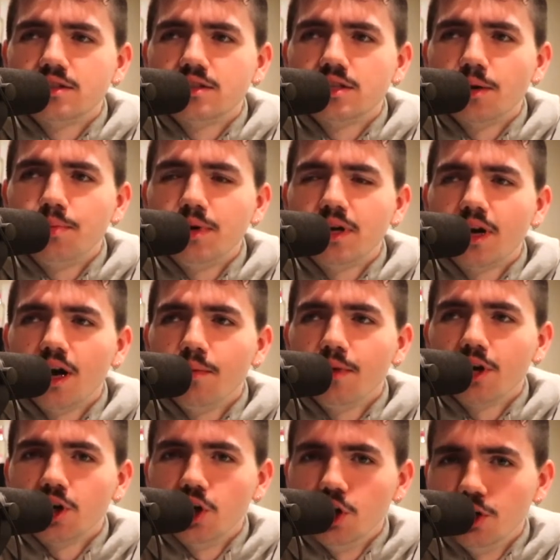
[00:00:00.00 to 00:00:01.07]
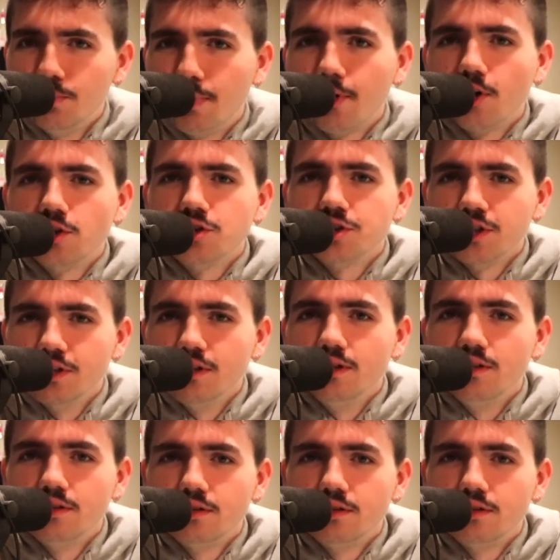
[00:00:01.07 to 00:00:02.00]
to become a good person?